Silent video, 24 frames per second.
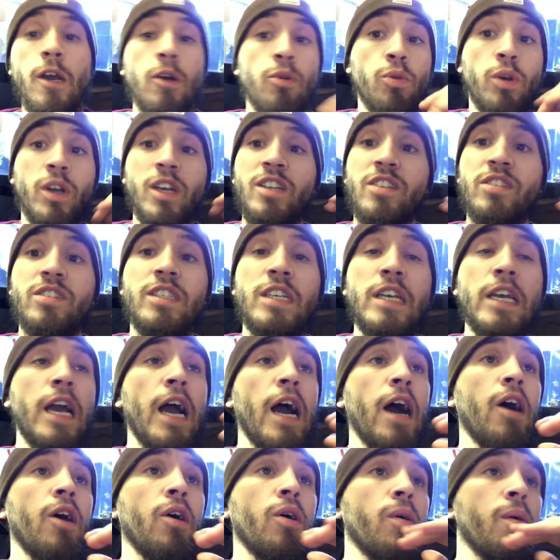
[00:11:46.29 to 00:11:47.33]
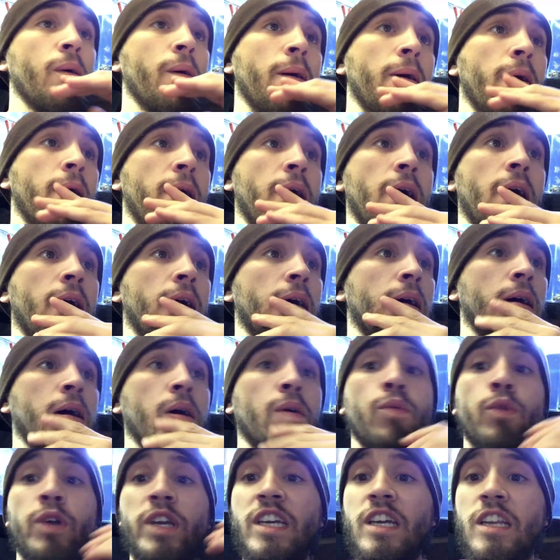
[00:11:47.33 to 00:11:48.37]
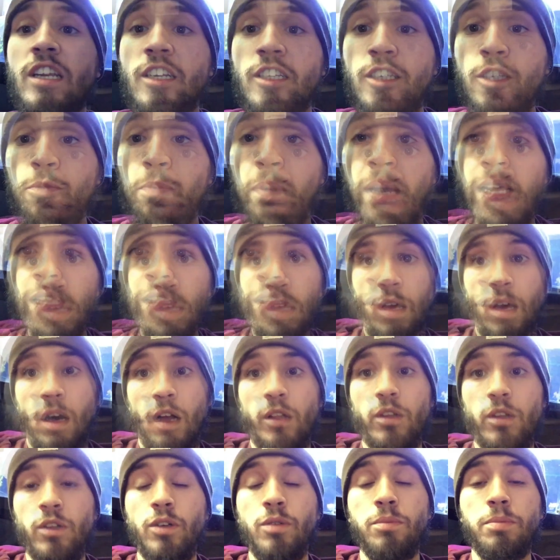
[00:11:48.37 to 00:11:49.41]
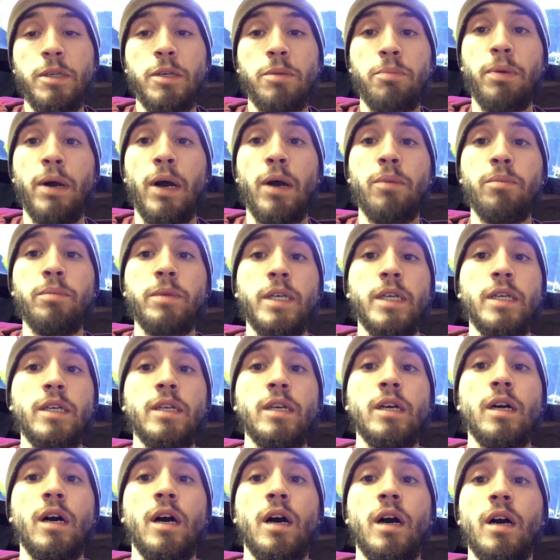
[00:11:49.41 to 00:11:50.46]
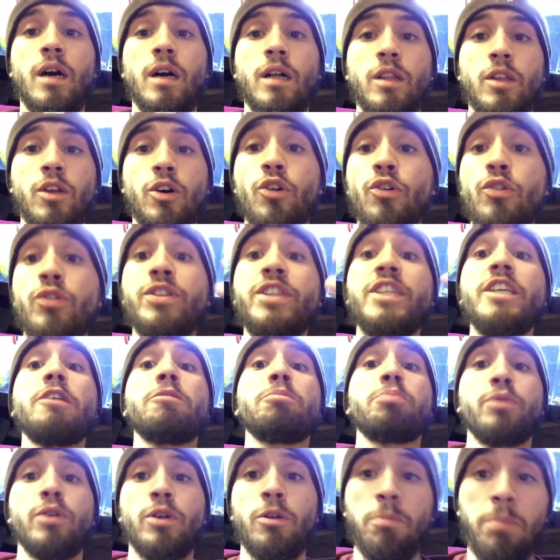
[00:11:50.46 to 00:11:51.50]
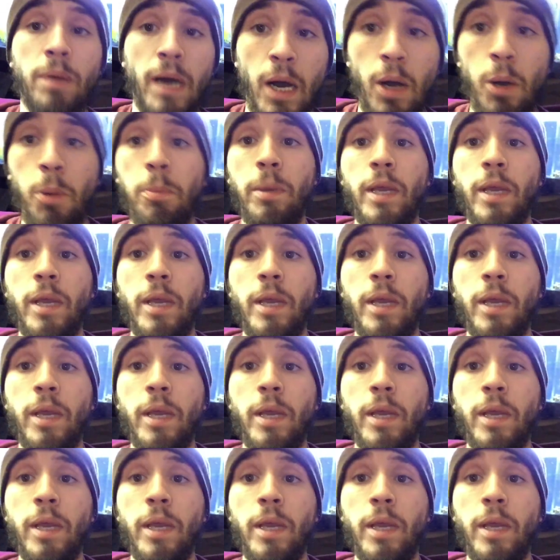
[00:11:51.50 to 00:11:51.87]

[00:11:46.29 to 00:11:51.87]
We're going to see how we can expand this. A little bit about me, a little deeper about